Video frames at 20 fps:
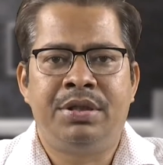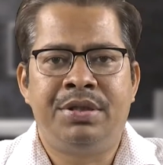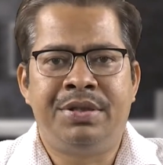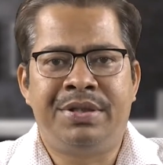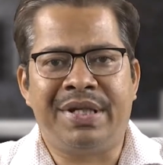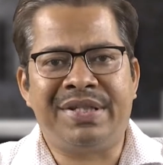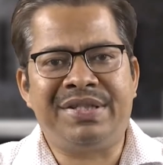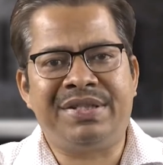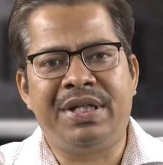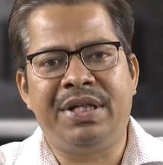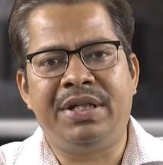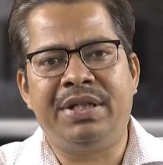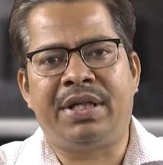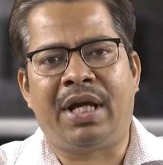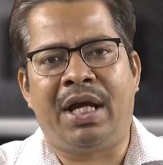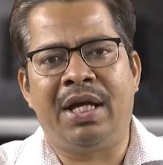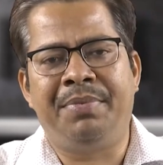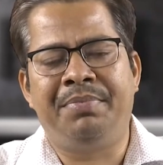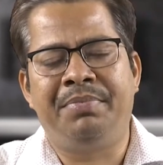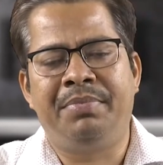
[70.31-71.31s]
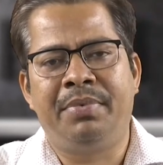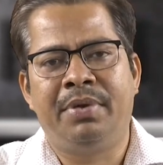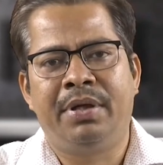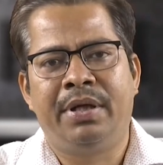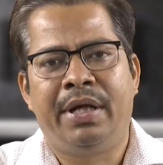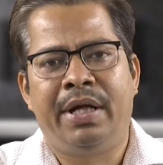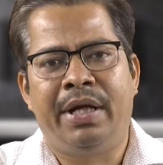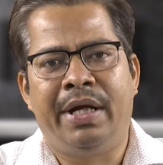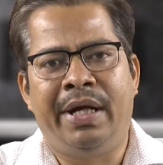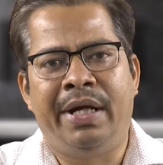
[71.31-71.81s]
just in time
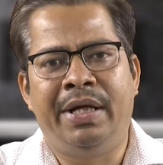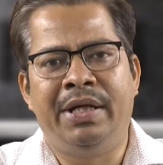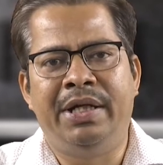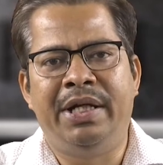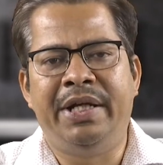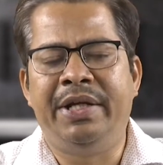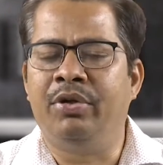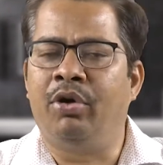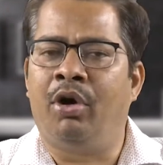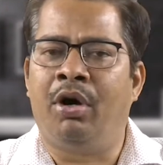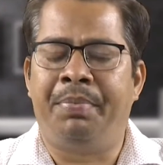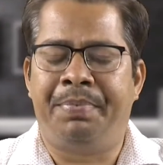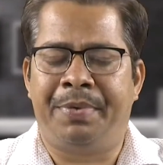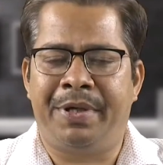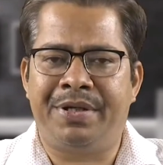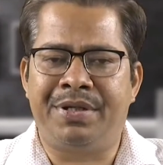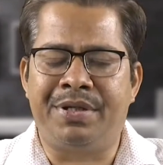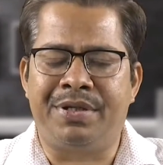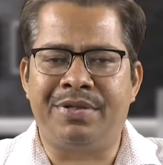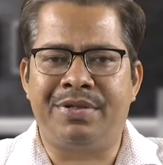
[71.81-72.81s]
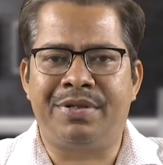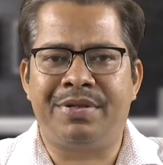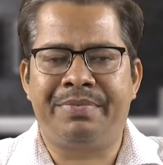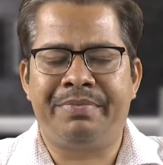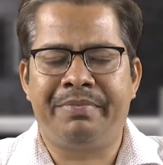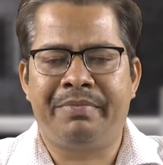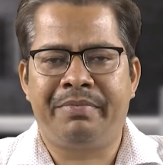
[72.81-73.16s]
and lean operations.